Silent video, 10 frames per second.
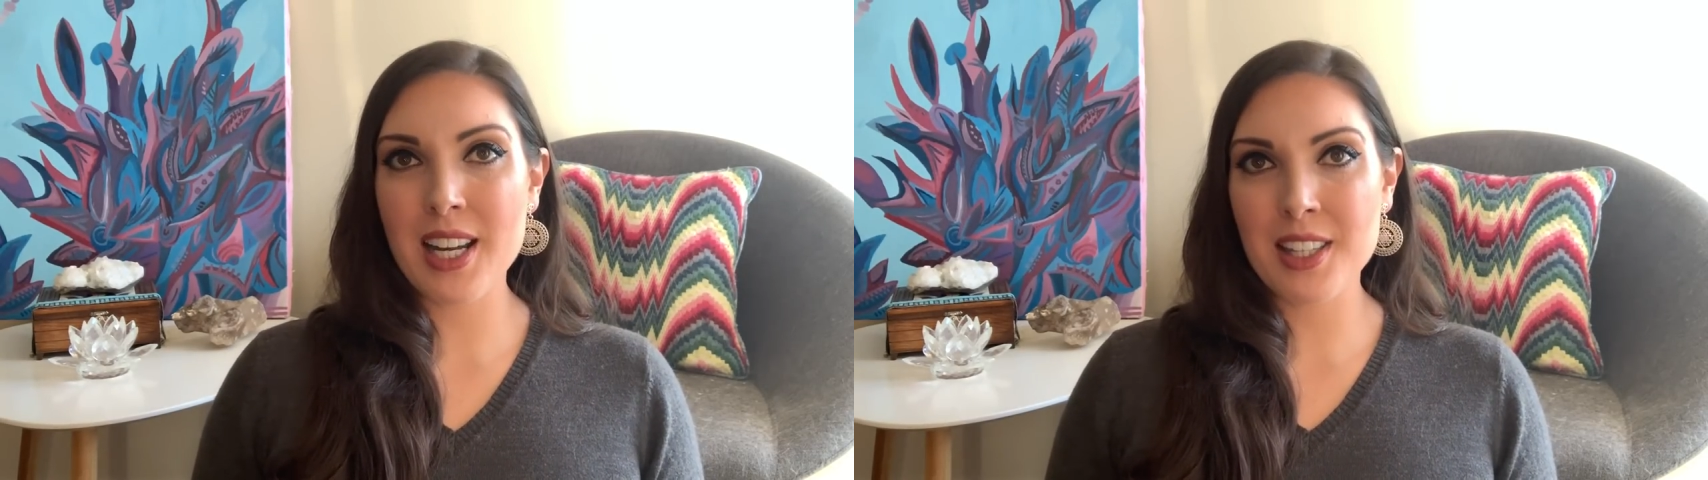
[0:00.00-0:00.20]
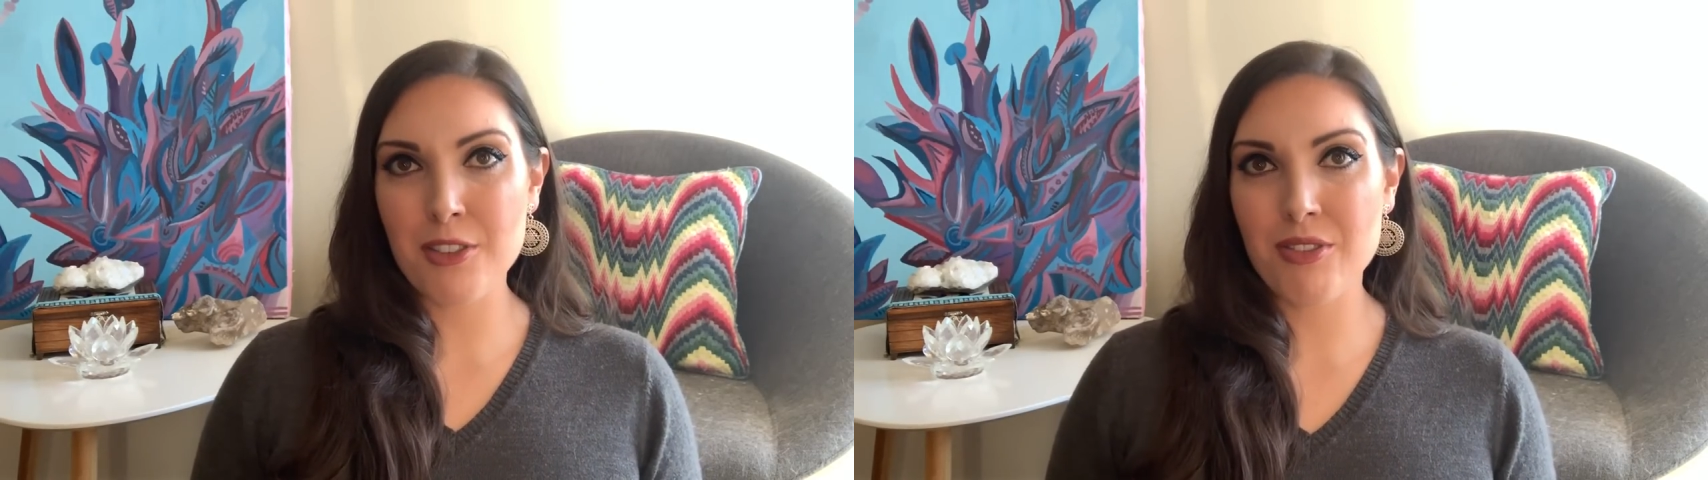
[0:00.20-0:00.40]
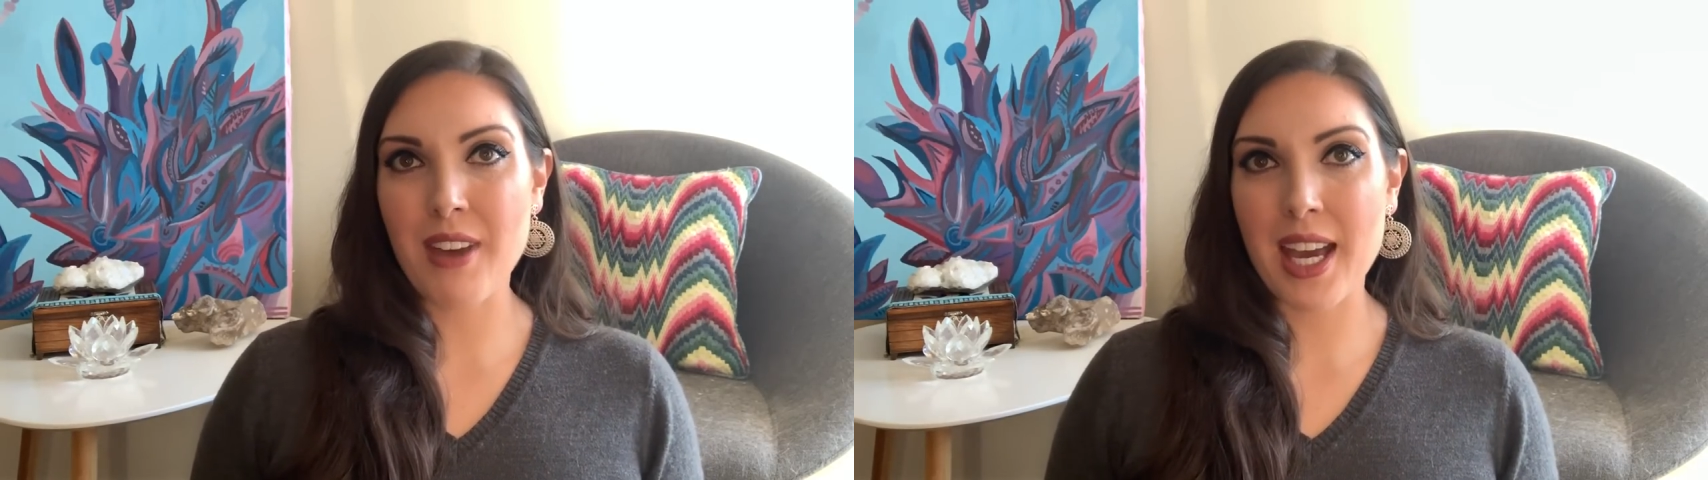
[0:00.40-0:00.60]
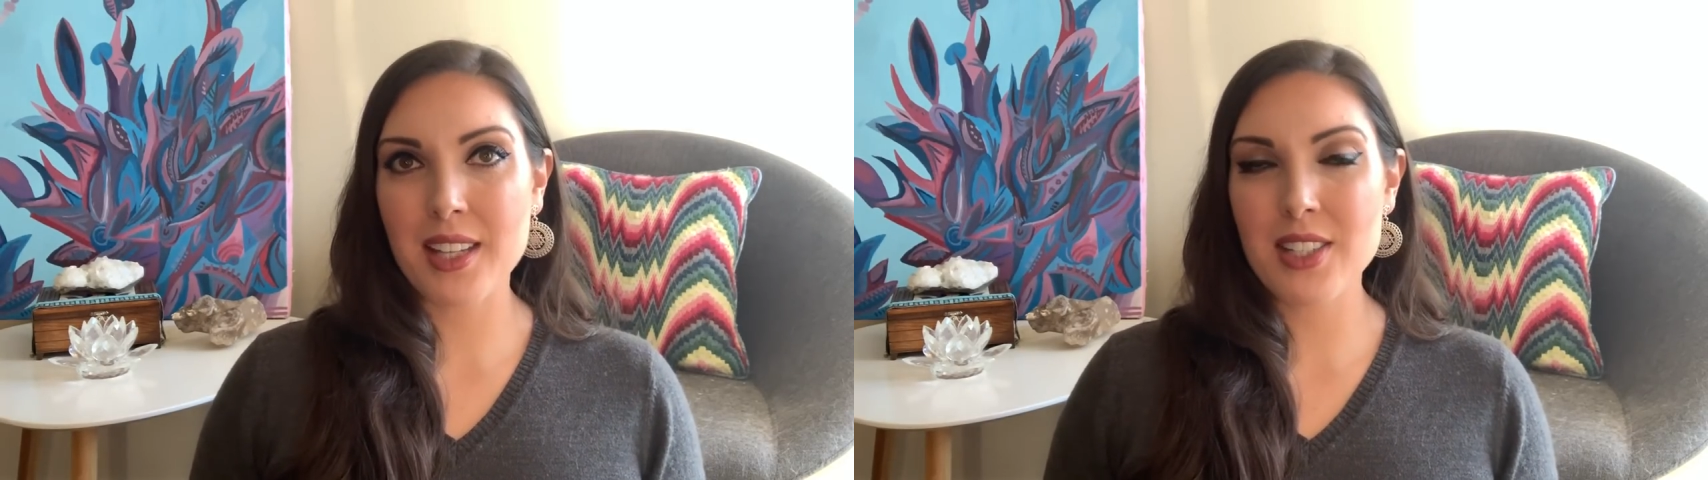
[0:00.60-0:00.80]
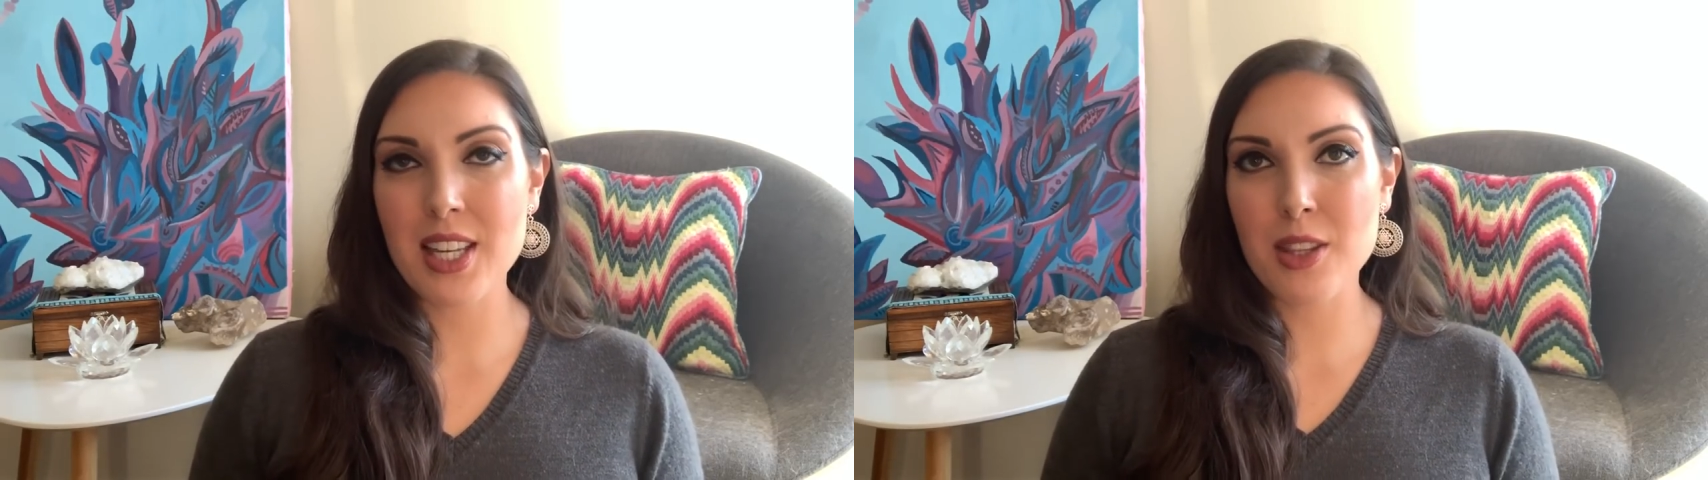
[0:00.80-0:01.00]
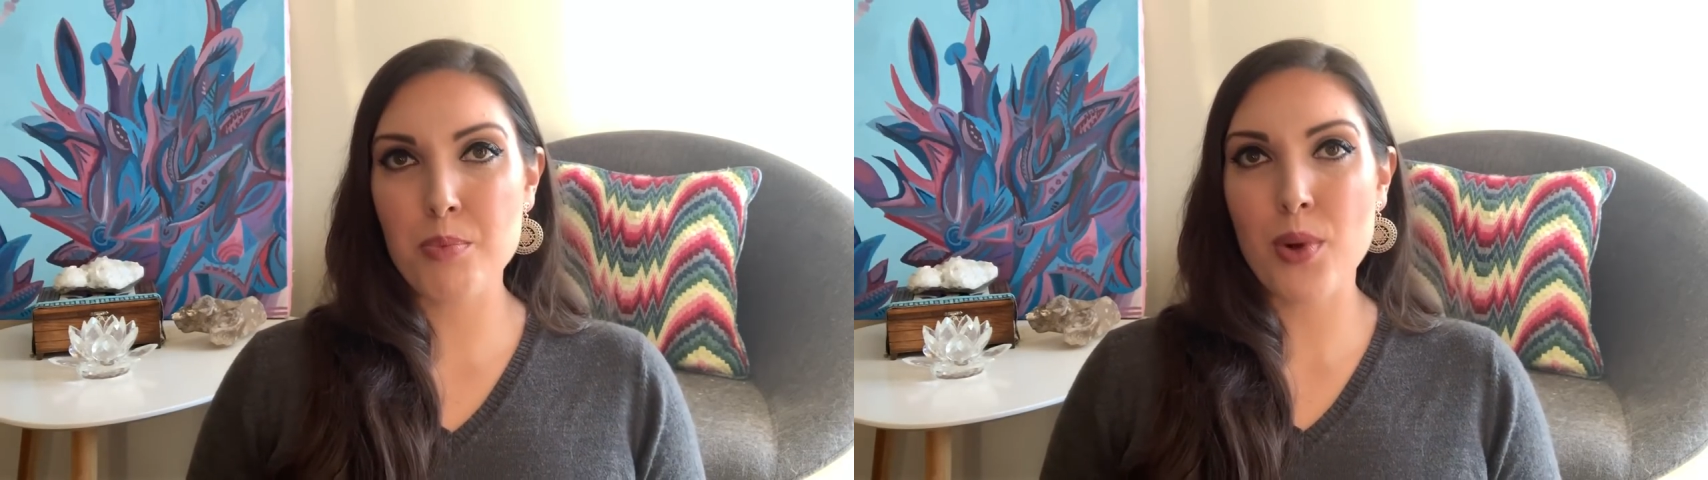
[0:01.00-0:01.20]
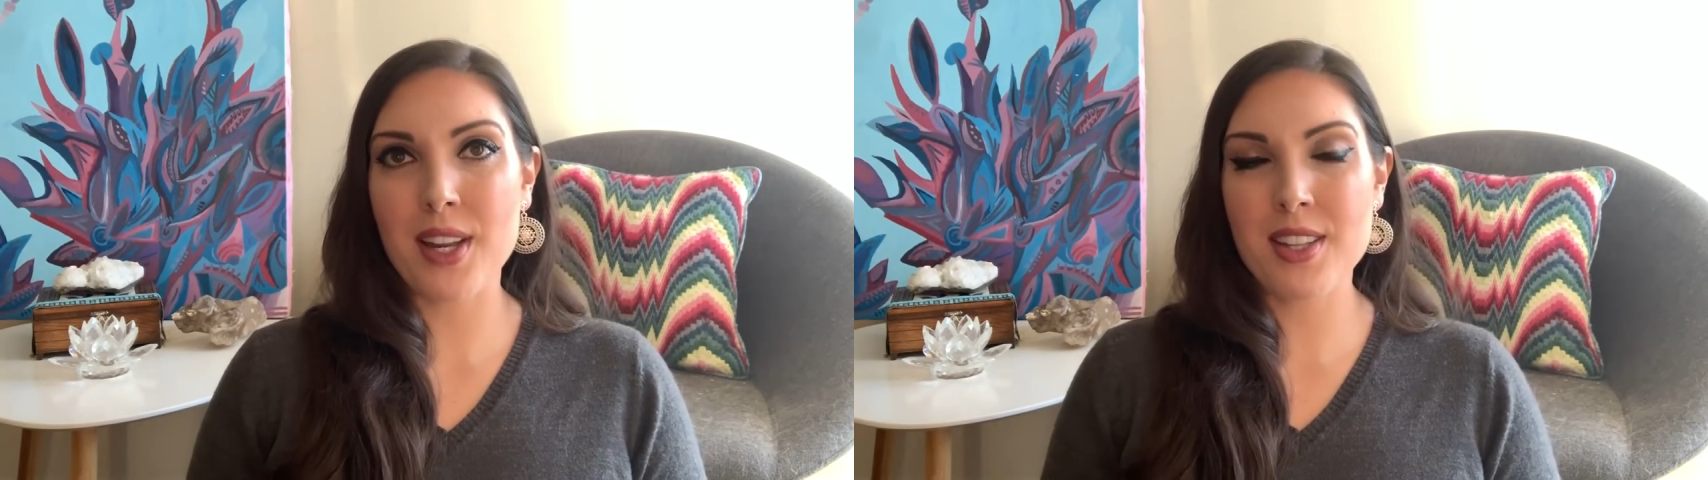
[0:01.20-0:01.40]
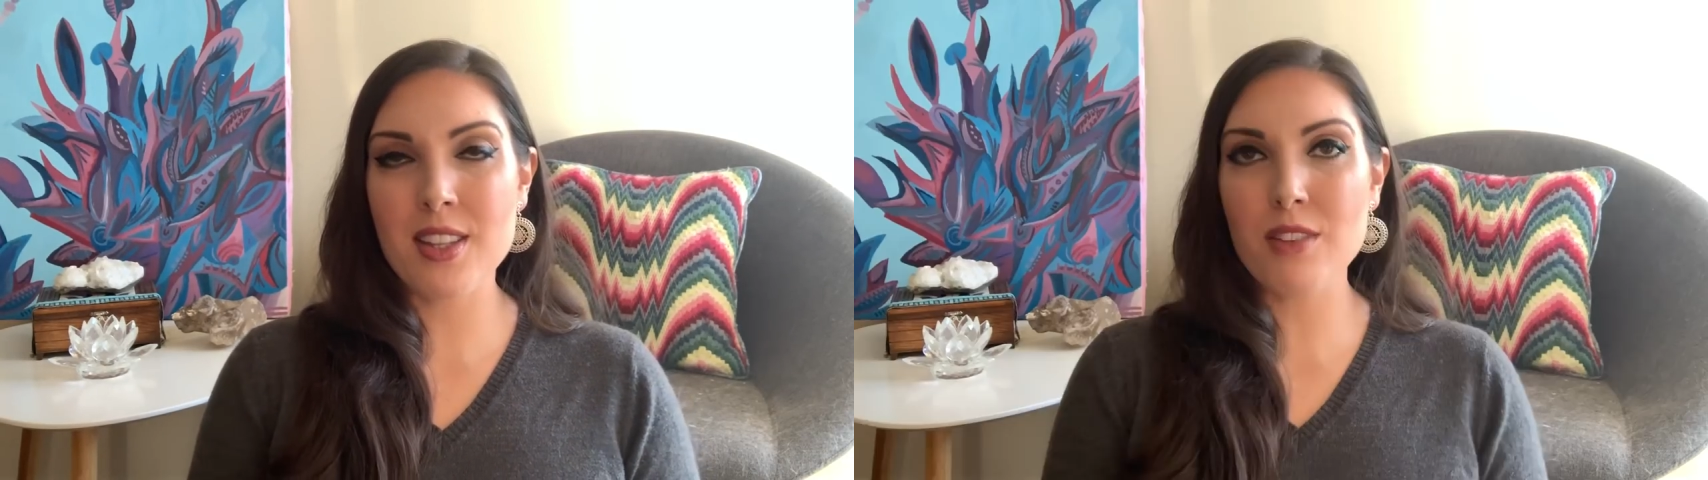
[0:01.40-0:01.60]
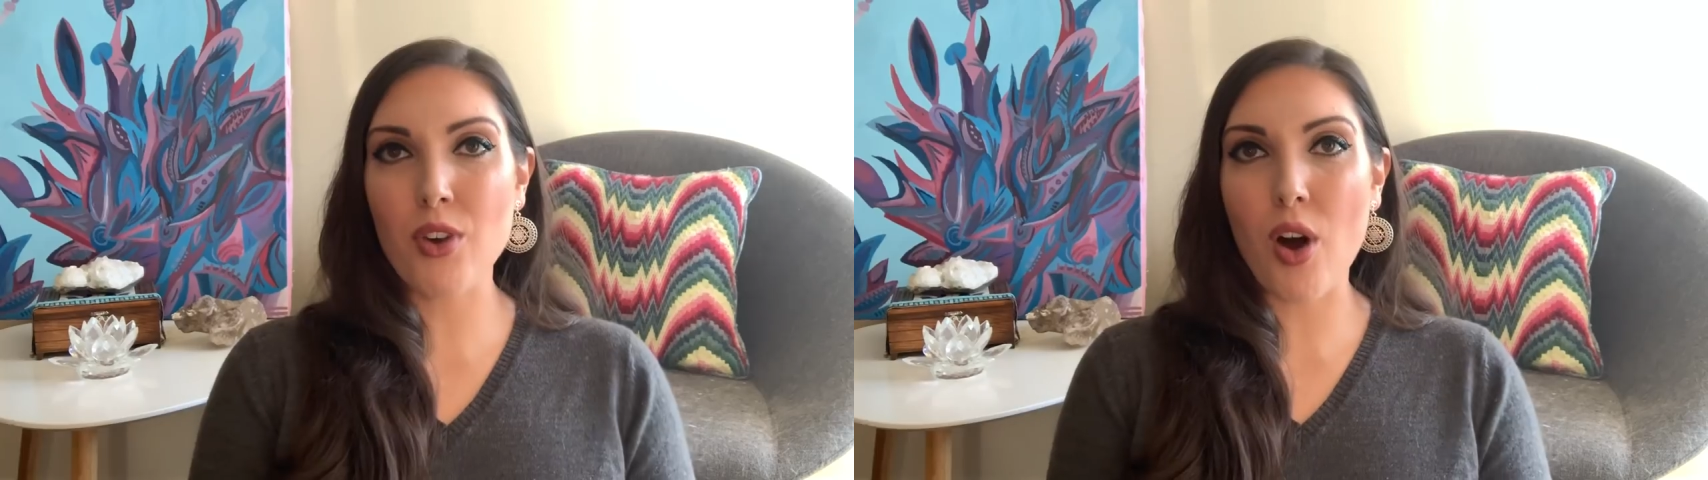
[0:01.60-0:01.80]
in effect in the presence of